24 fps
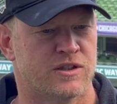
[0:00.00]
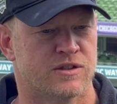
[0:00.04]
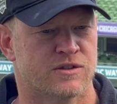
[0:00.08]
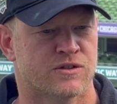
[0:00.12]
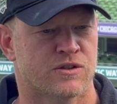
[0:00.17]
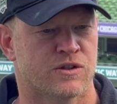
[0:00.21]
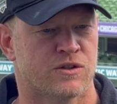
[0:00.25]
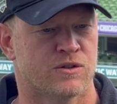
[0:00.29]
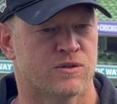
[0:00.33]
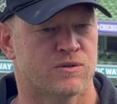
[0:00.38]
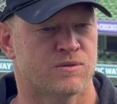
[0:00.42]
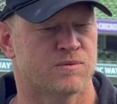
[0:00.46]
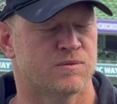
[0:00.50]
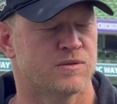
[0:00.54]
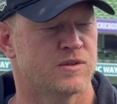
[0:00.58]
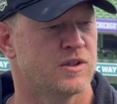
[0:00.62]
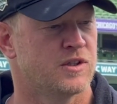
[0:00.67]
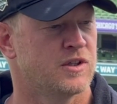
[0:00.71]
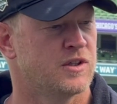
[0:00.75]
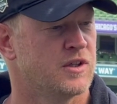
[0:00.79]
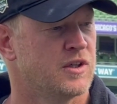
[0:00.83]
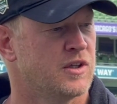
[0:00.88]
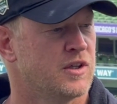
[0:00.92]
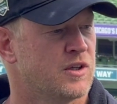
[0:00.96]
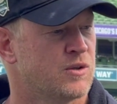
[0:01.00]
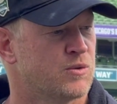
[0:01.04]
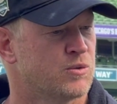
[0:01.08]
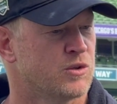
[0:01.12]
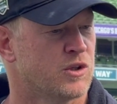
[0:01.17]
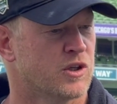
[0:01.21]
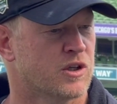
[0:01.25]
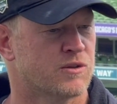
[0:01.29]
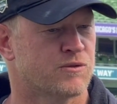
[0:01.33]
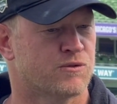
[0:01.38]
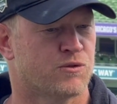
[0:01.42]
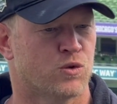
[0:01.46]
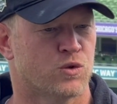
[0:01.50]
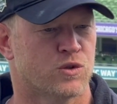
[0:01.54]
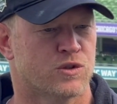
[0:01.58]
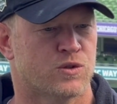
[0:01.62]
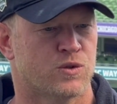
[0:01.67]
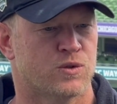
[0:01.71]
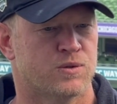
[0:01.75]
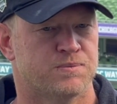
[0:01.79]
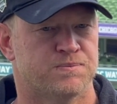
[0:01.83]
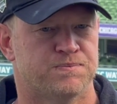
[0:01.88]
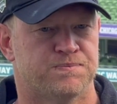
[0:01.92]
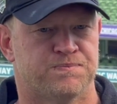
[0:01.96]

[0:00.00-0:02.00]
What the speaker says: so we're looking forward to it.